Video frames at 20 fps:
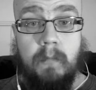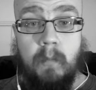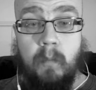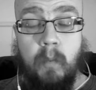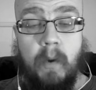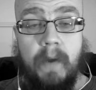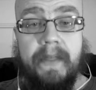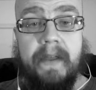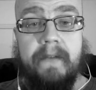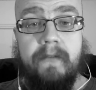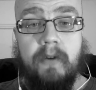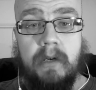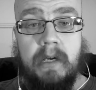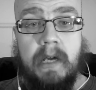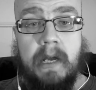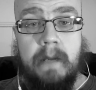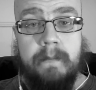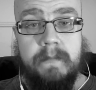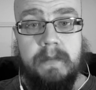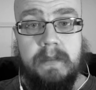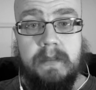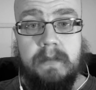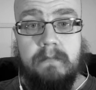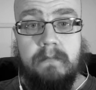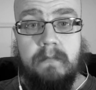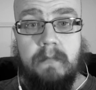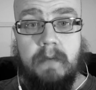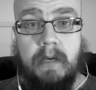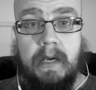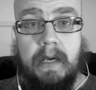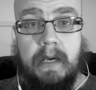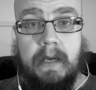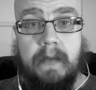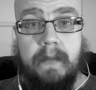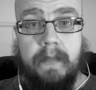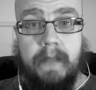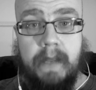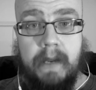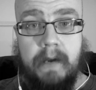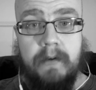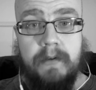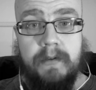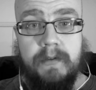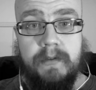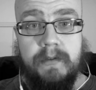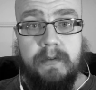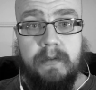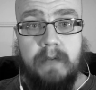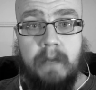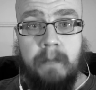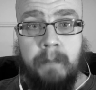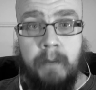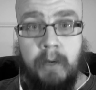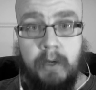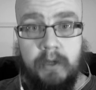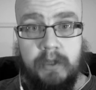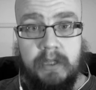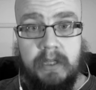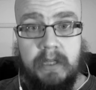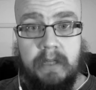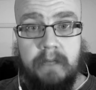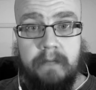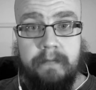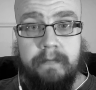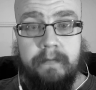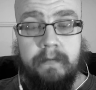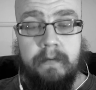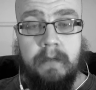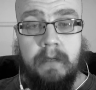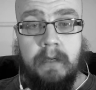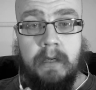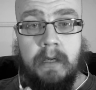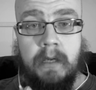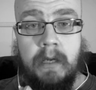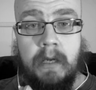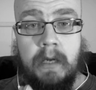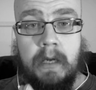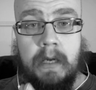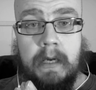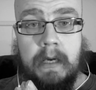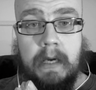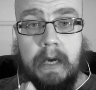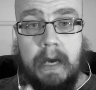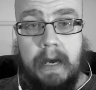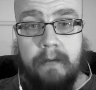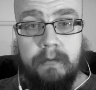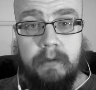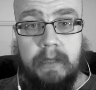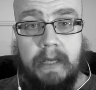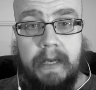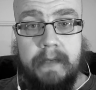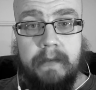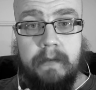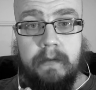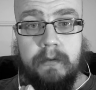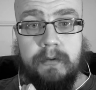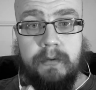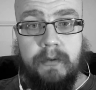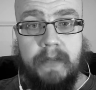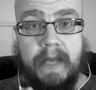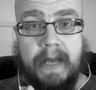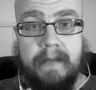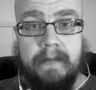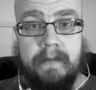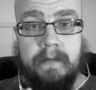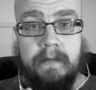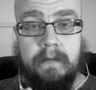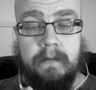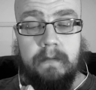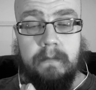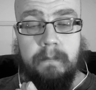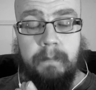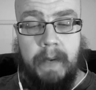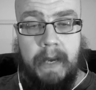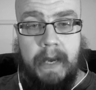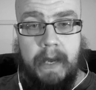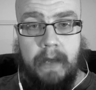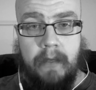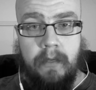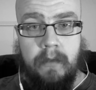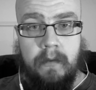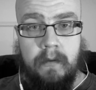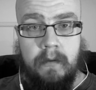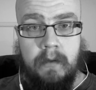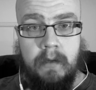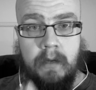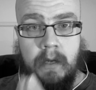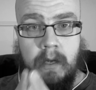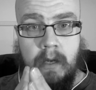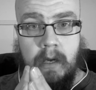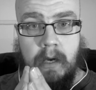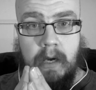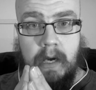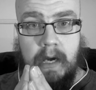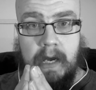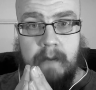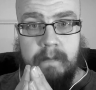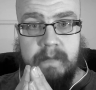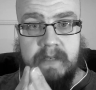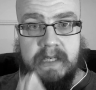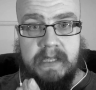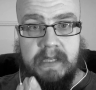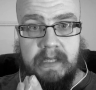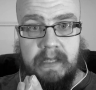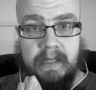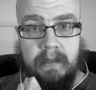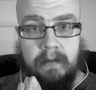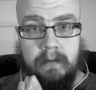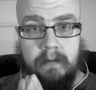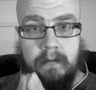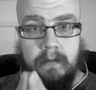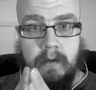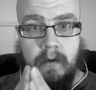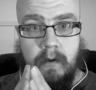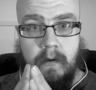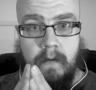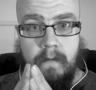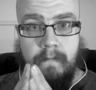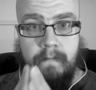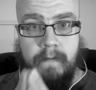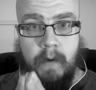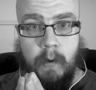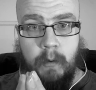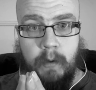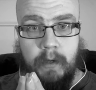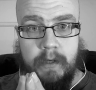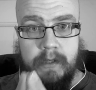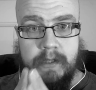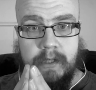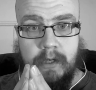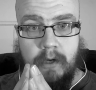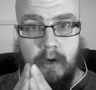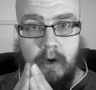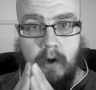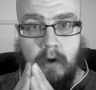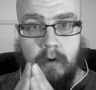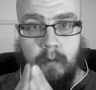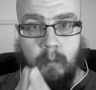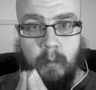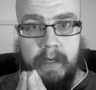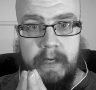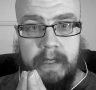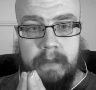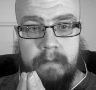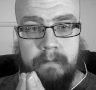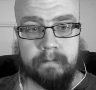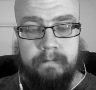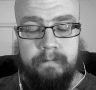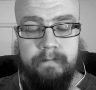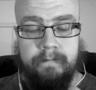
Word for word: whatever comes, there's a positive uh, outline to that path. I'm still focused on winning.